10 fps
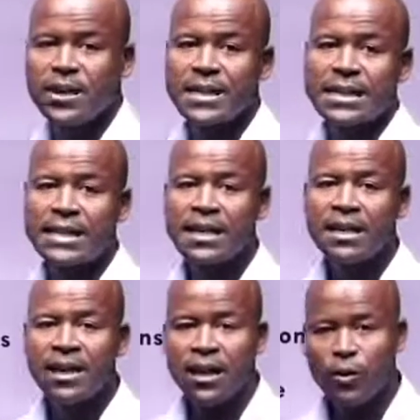means
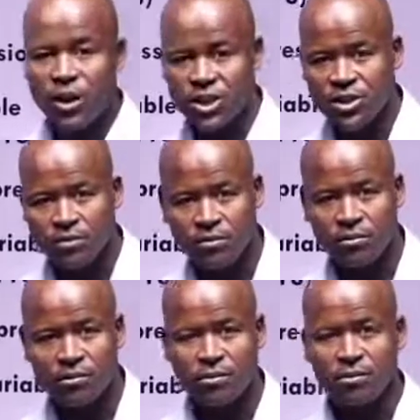equation,
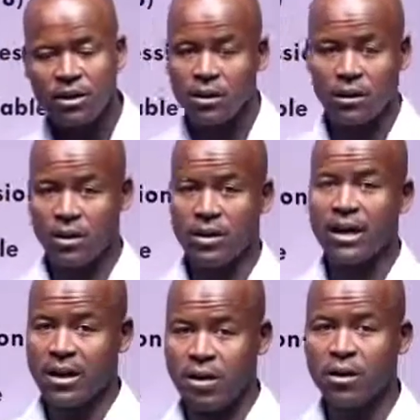they
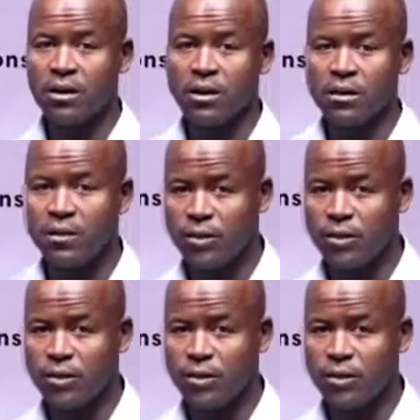are